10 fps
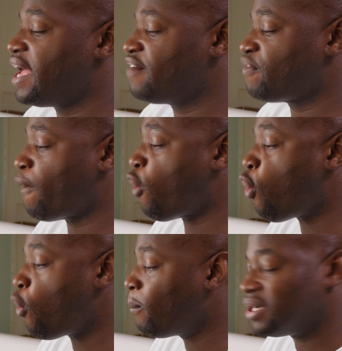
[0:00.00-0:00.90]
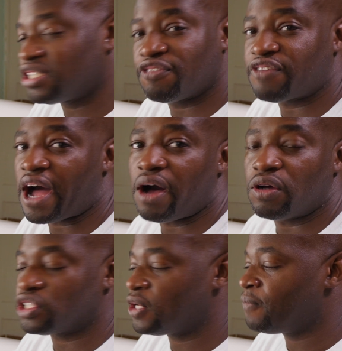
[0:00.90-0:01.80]
have a whole bunch of
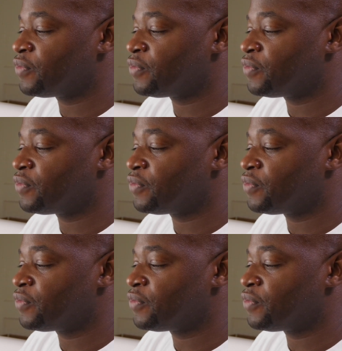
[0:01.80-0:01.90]
files